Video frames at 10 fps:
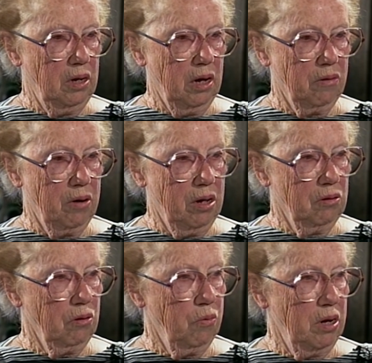get
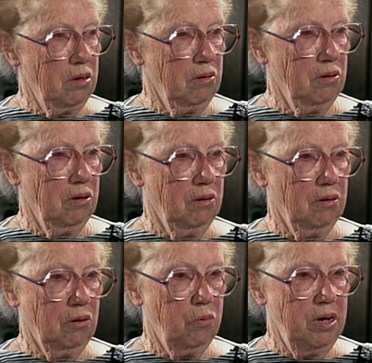around quite
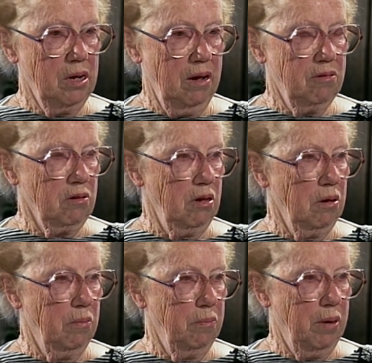nicely
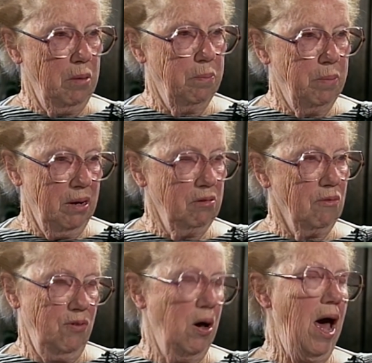by bus
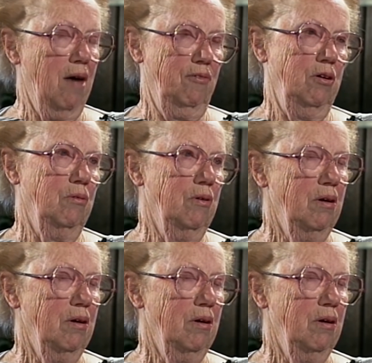if you have to.